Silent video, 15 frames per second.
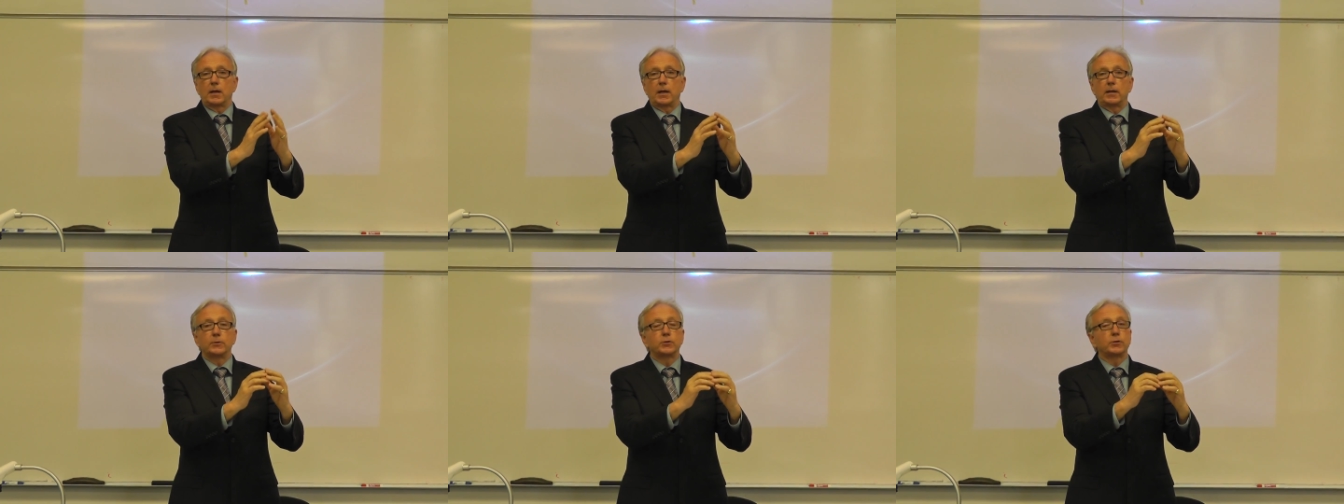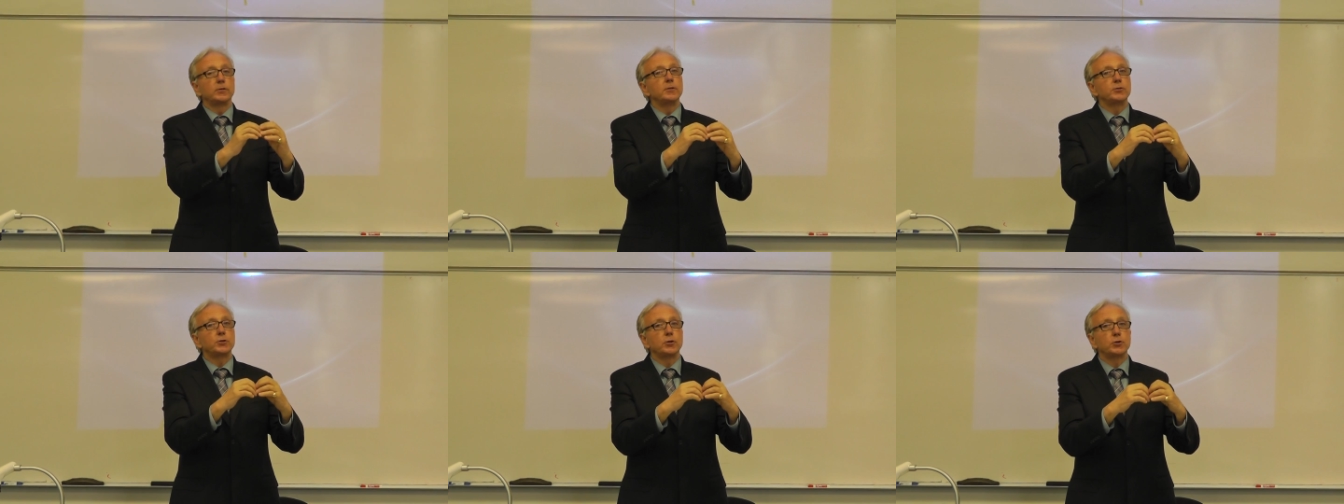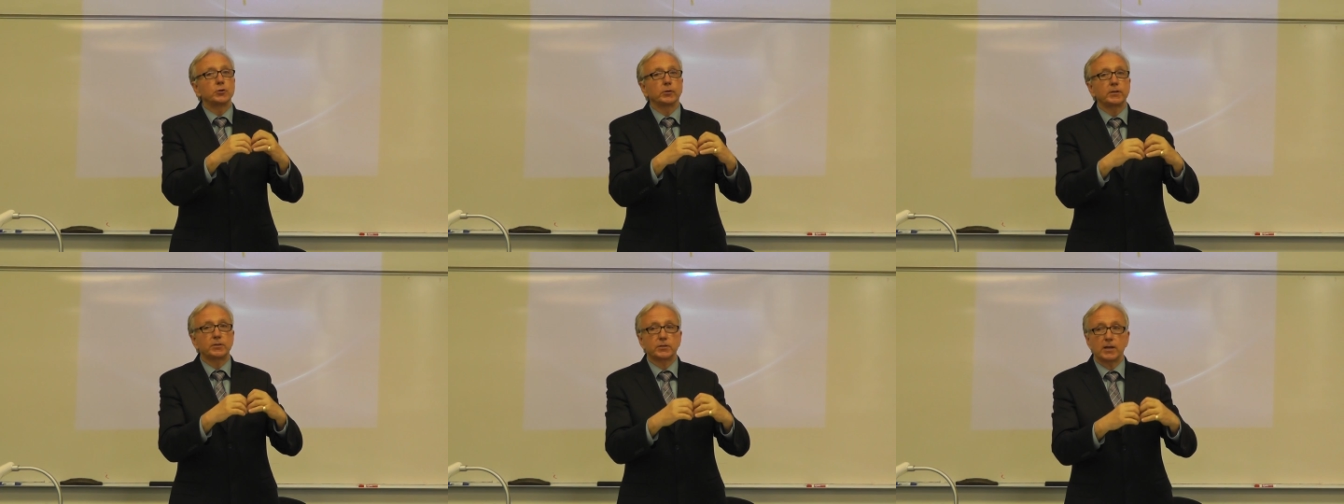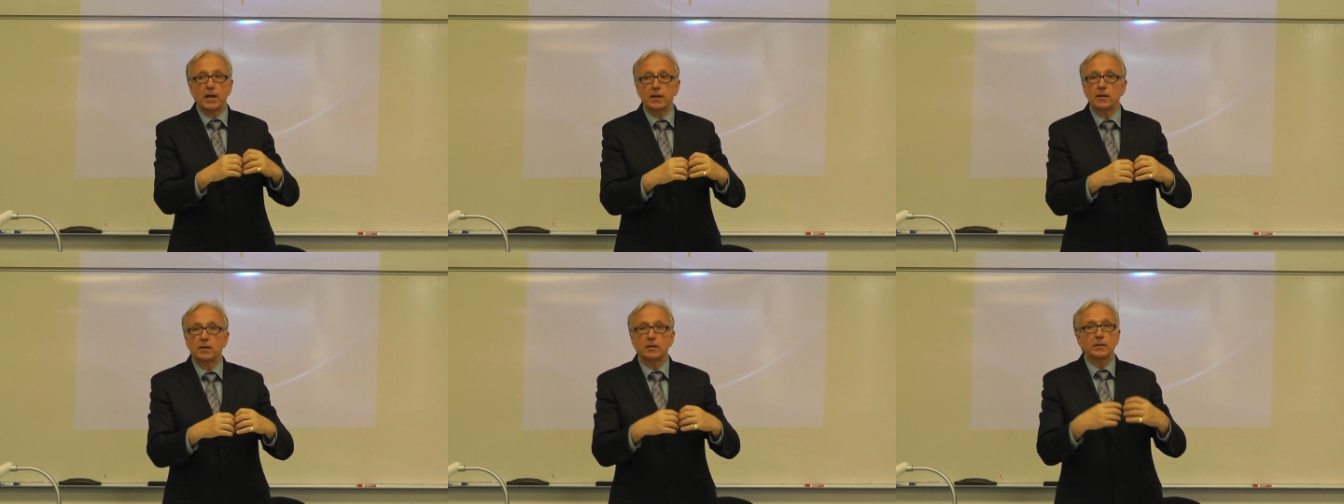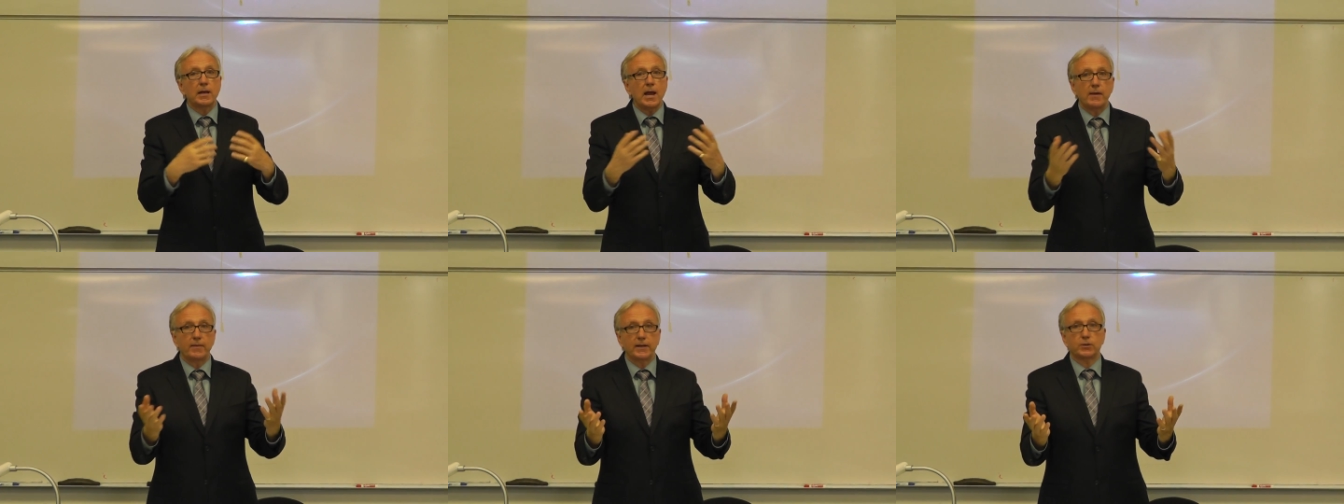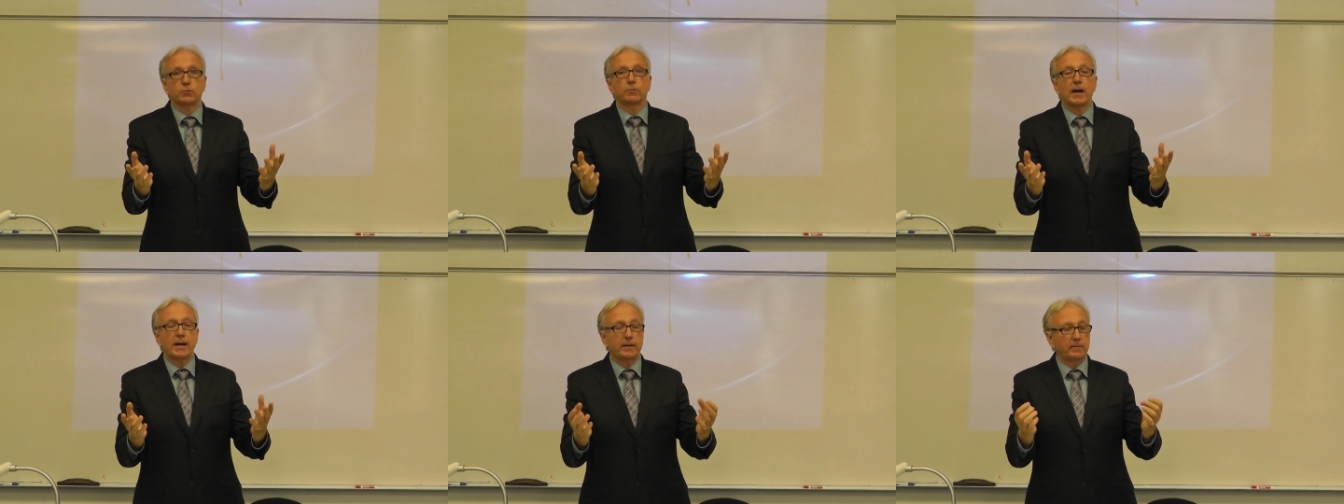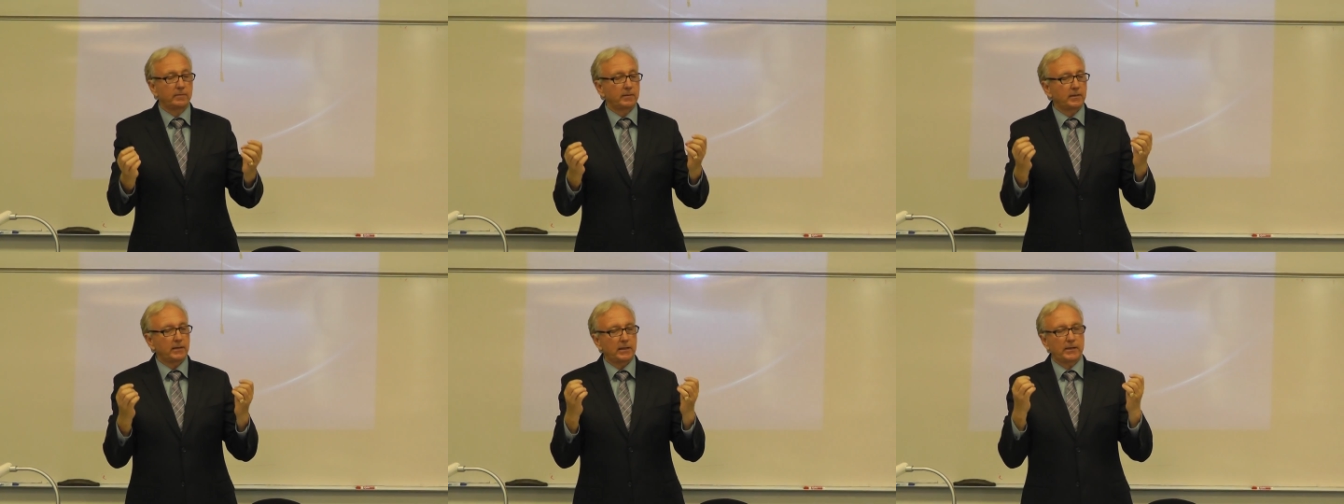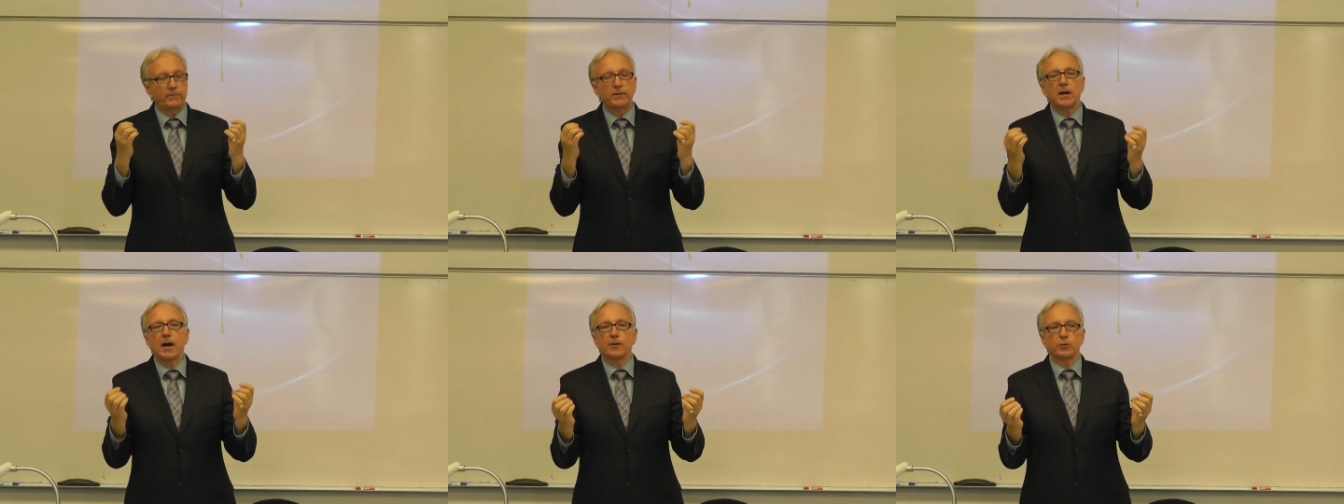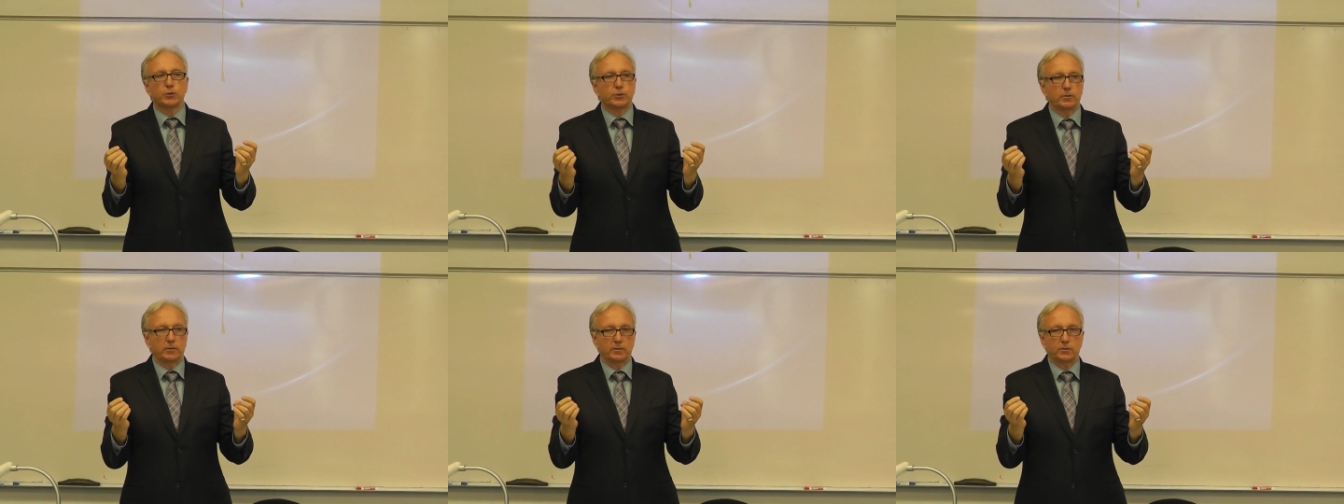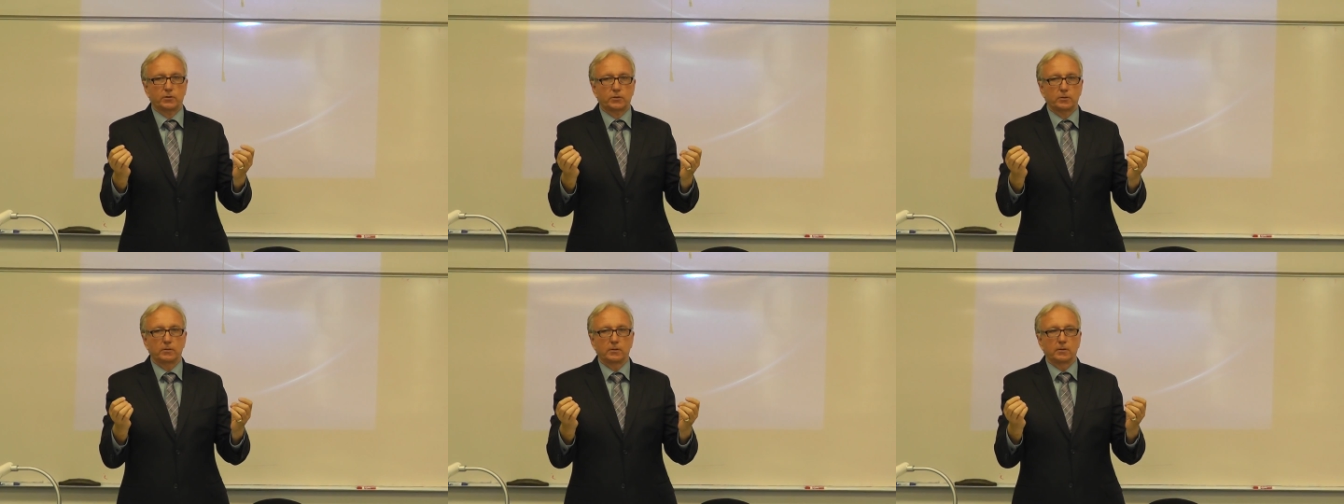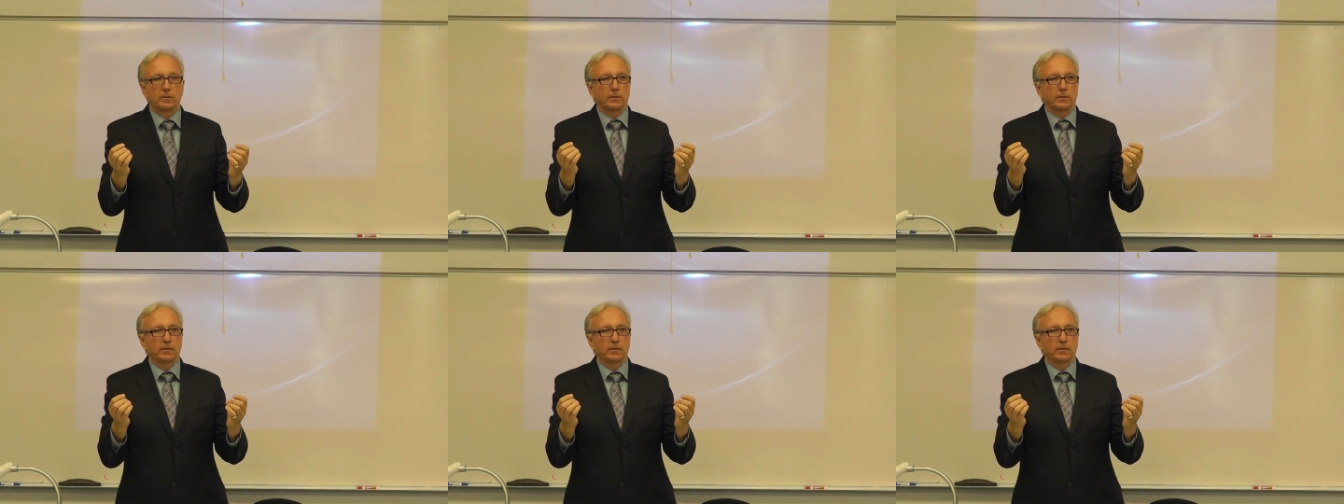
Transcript: And students usually say, yeah, that's right, even honor students.